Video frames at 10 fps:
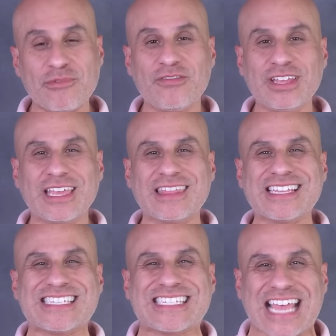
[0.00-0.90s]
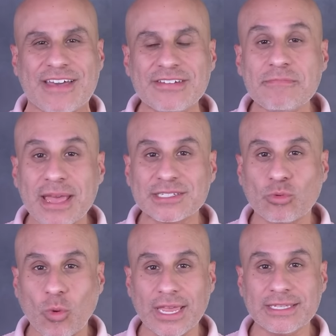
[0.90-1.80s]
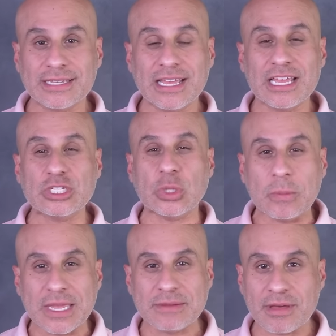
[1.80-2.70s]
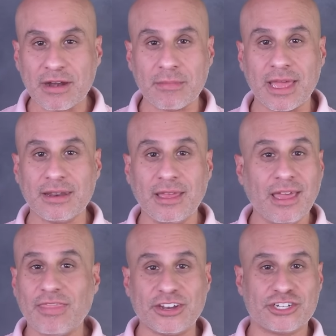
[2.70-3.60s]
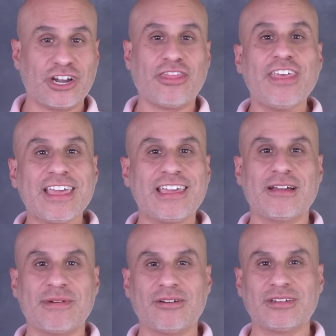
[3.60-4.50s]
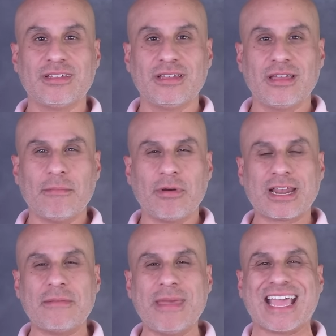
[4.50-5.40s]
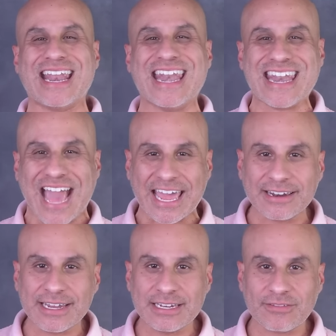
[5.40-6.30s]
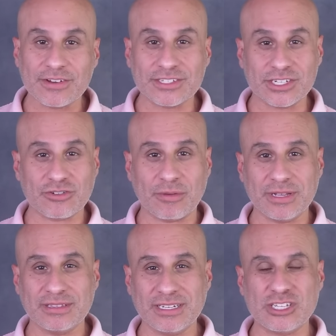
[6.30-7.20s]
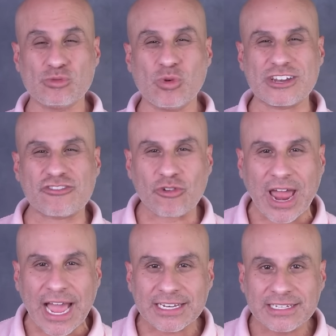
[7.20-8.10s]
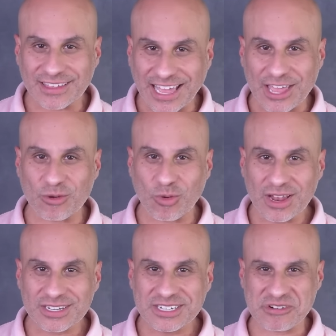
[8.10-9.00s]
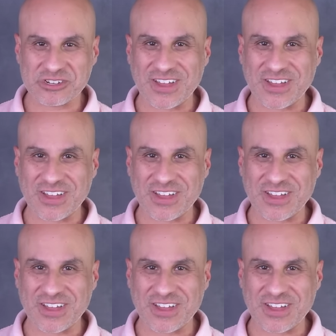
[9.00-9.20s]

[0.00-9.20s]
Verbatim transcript: revealing the seven best ways to meet better men that you're not thinking about but can make a night and day difference in your ability to attract the guy you want much